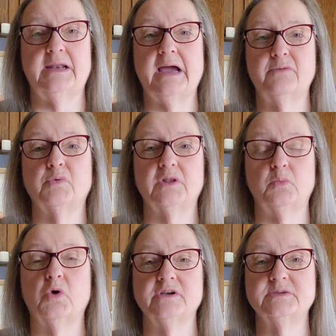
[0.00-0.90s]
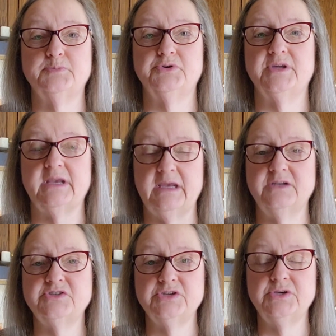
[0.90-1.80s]
really want to put
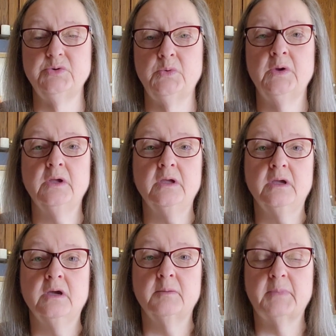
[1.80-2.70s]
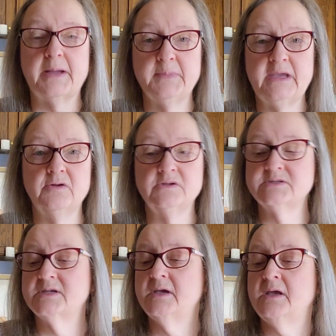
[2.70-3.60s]
into my
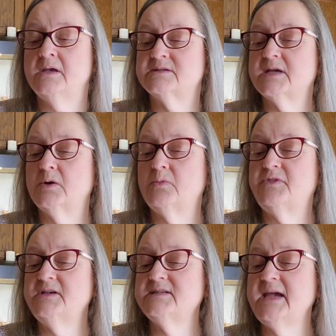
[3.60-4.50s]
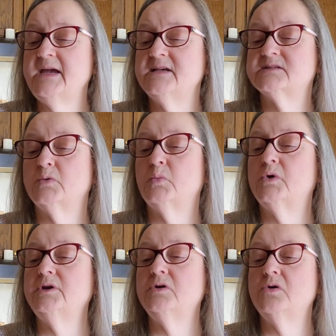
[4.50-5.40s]
meals. So this has
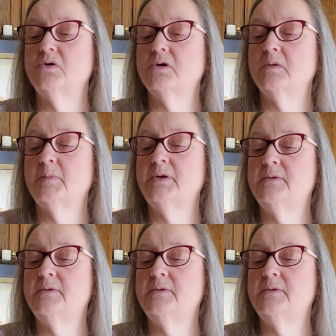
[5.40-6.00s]
1 carb